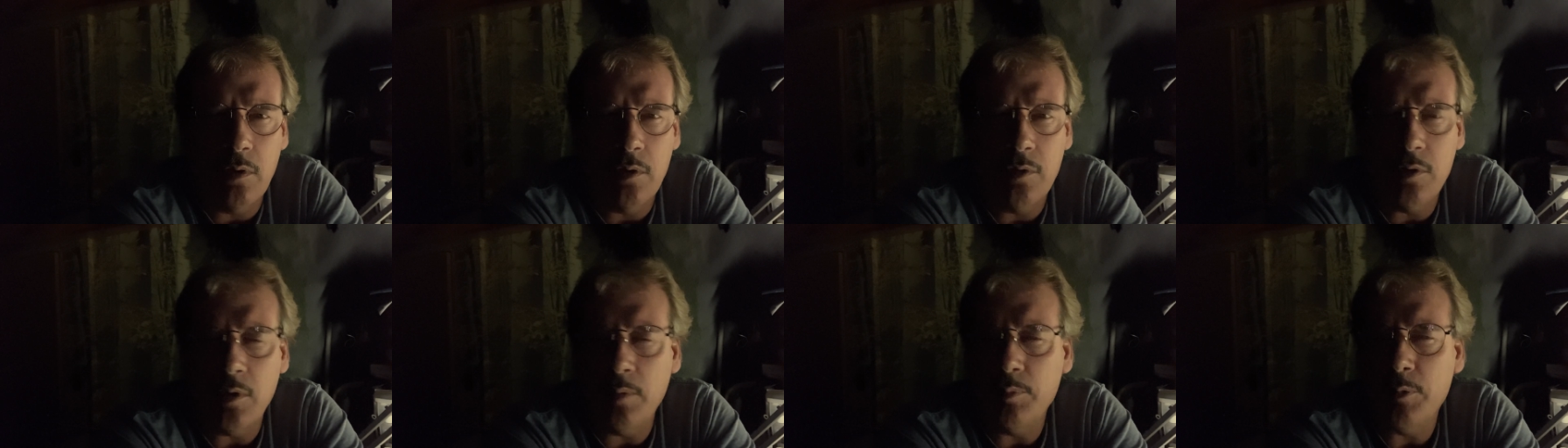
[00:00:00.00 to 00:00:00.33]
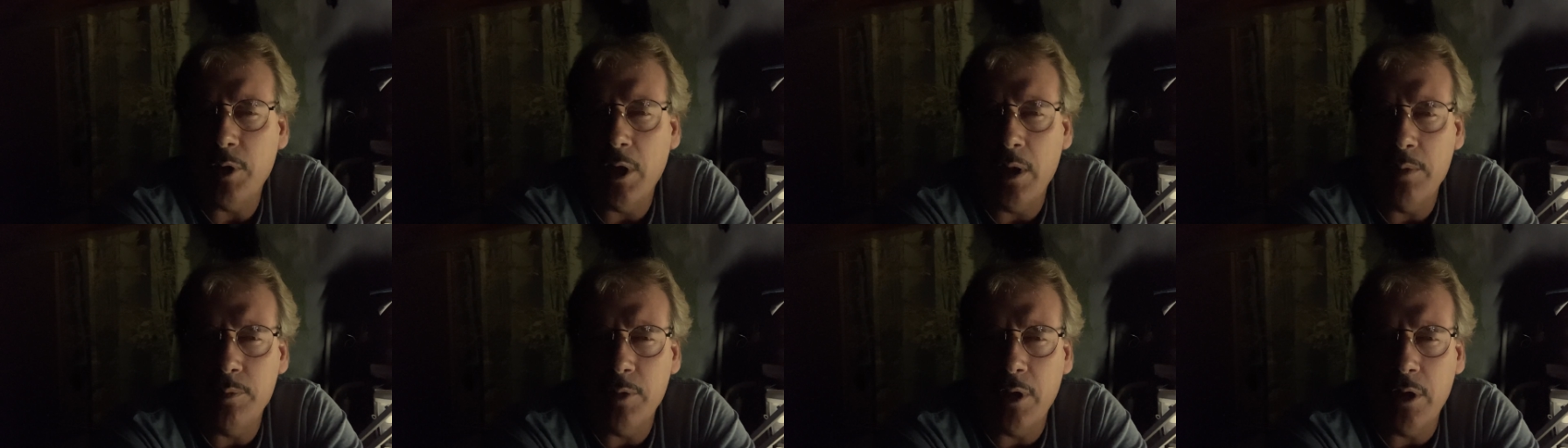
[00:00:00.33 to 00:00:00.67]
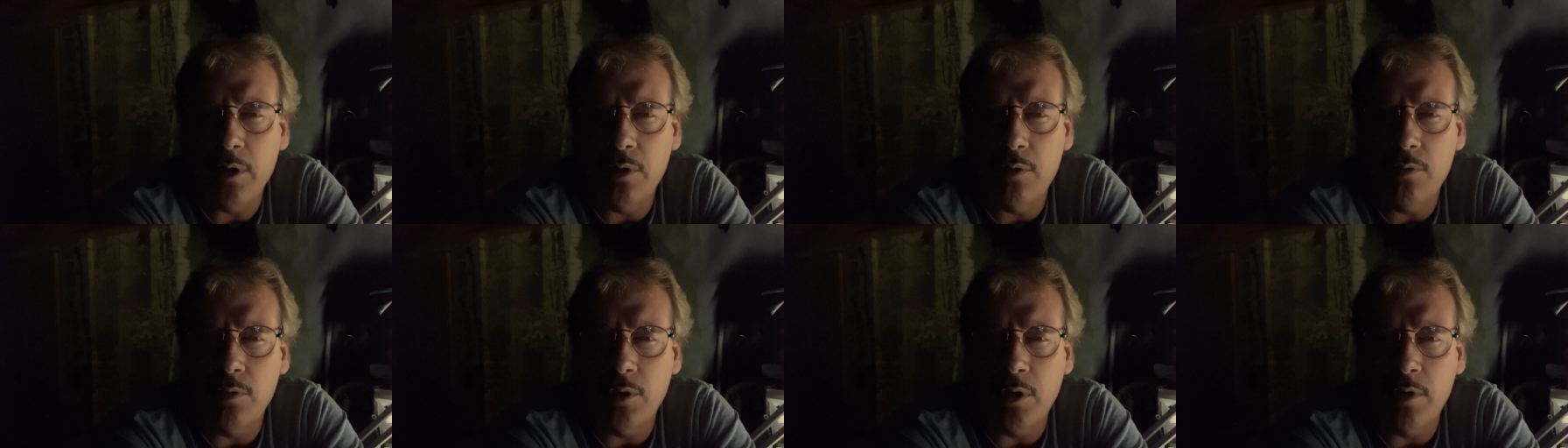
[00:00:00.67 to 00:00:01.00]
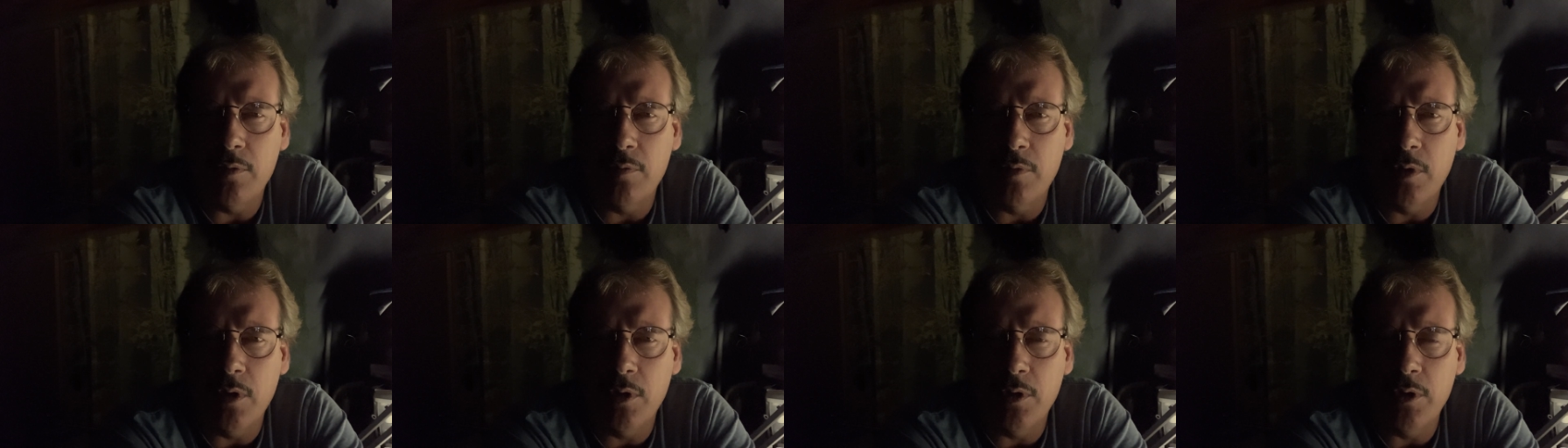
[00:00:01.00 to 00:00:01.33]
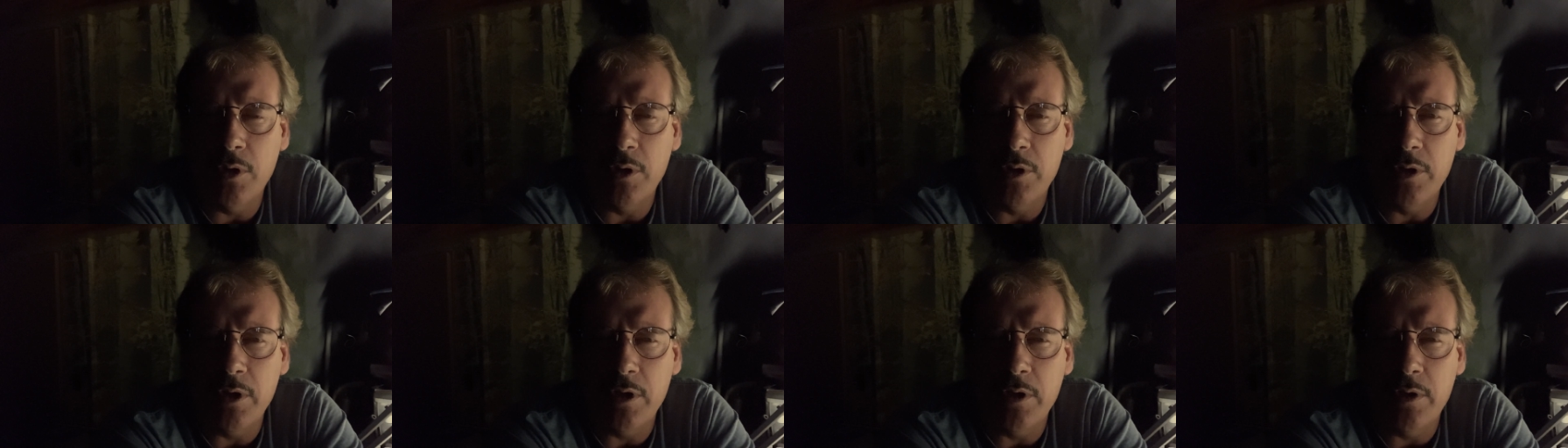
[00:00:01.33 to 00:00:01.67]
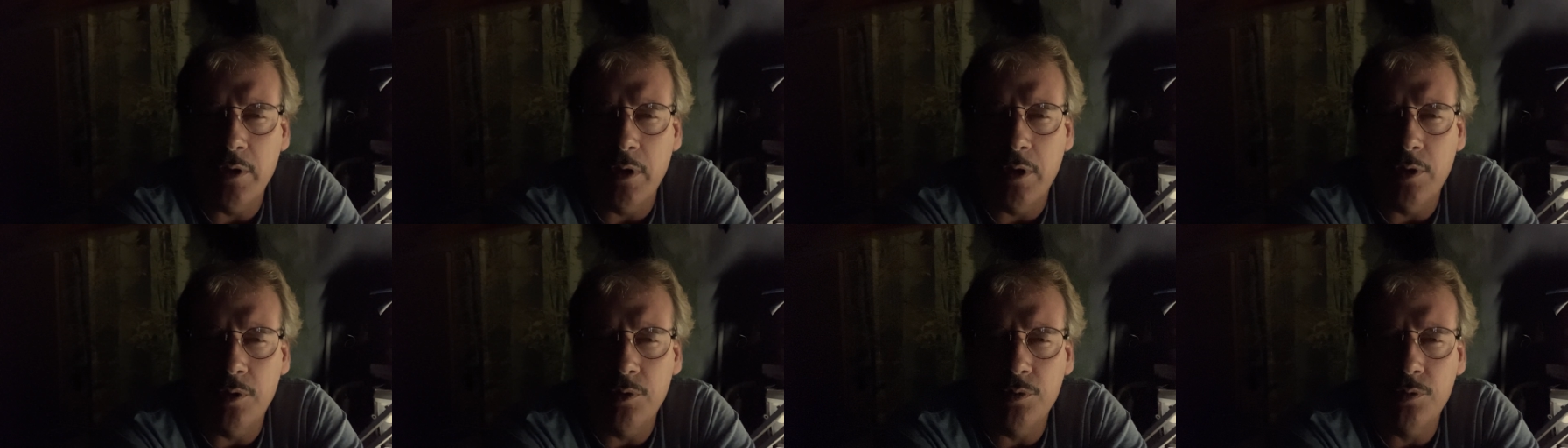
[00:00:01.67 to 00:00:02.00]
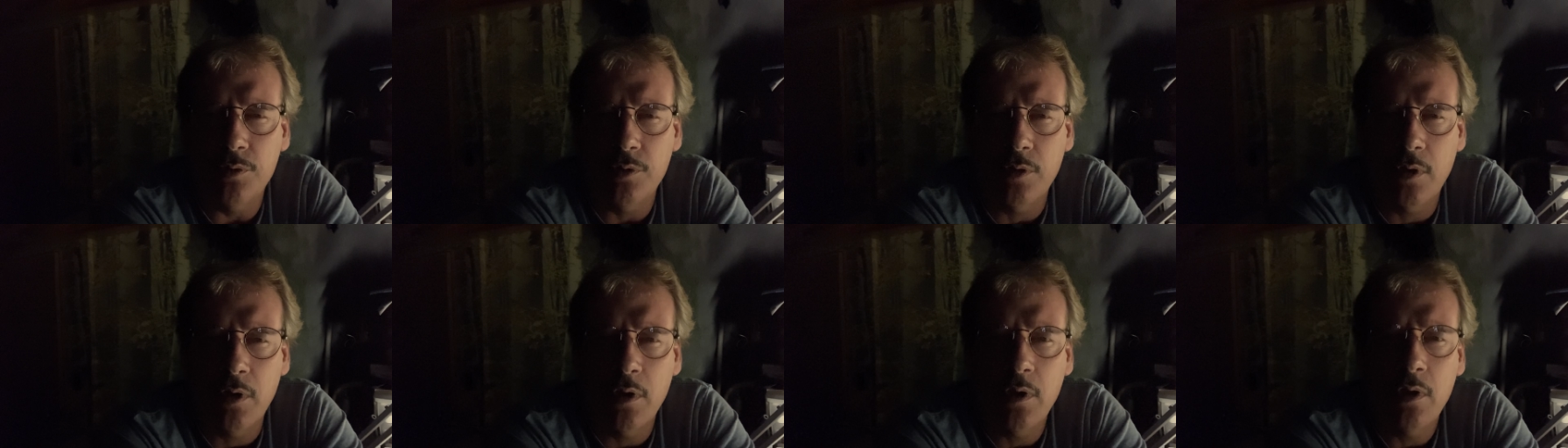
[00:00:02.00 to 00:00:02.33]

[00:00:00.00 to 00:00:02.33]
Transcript: sometimes I don't give all the details.